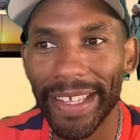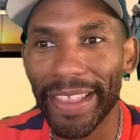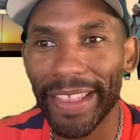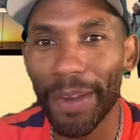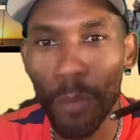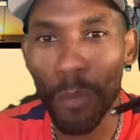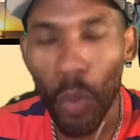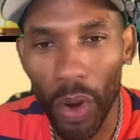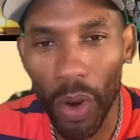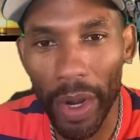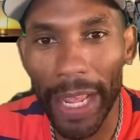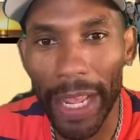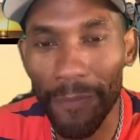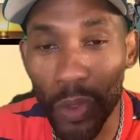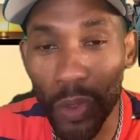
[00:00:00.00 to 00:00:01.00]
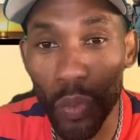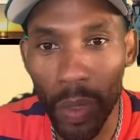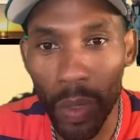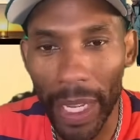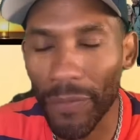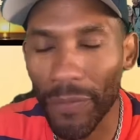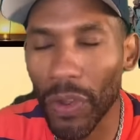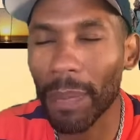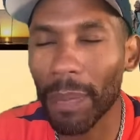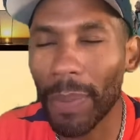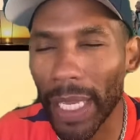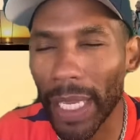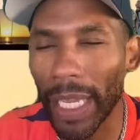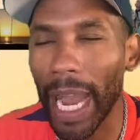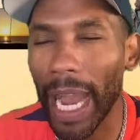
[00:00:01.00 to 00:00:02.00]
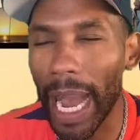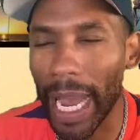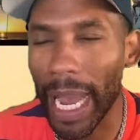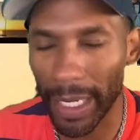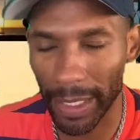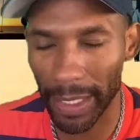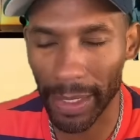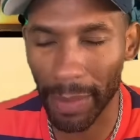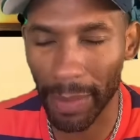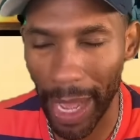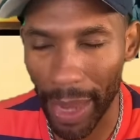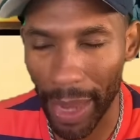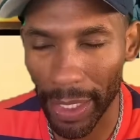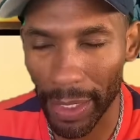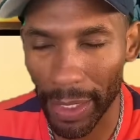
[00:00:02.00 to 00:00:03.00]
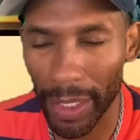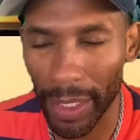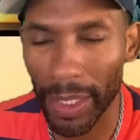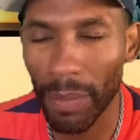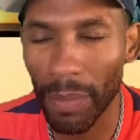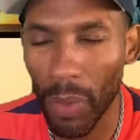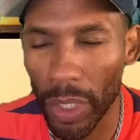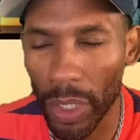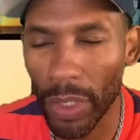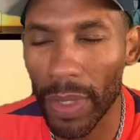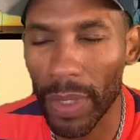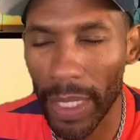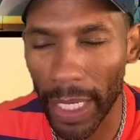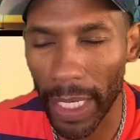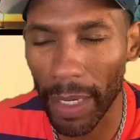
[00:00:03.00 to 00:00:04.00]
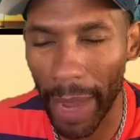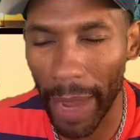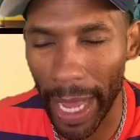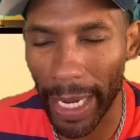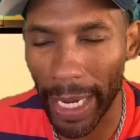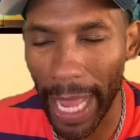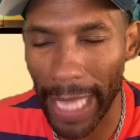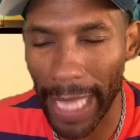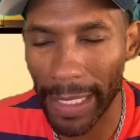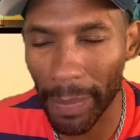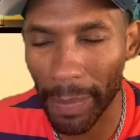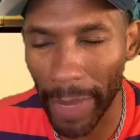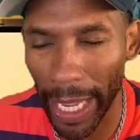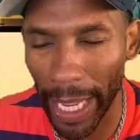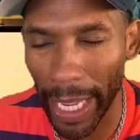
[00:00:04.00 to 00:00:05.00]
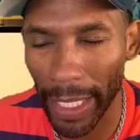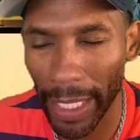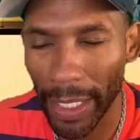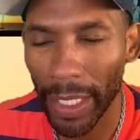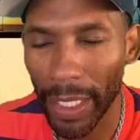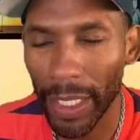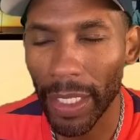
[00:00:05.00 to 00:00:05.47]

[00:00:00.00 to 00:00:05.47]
the more, if you're being honest about it, the more you think about it as a man,